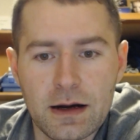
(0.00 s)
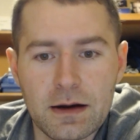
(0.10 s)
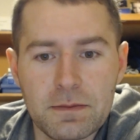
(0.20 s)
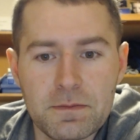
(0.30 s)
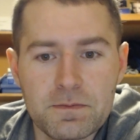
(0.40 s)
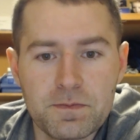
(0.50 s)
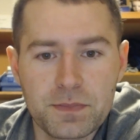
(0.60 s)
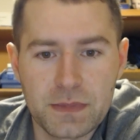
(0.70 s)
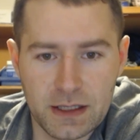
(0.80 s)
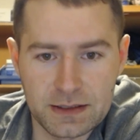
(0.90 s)

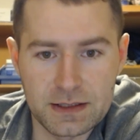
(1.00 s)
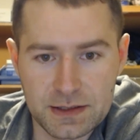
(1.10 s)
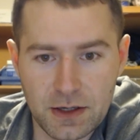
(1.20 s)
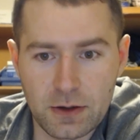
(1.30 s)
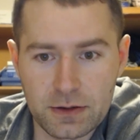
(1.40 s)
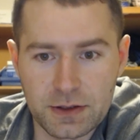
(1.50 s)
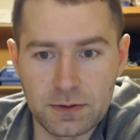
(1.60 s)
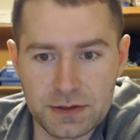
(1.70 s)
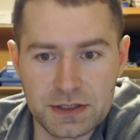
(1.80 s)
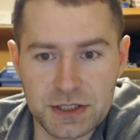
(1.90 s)
As this
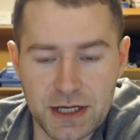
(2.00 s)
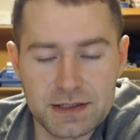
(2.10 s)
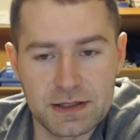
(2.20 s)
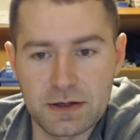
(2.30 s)
article suggests,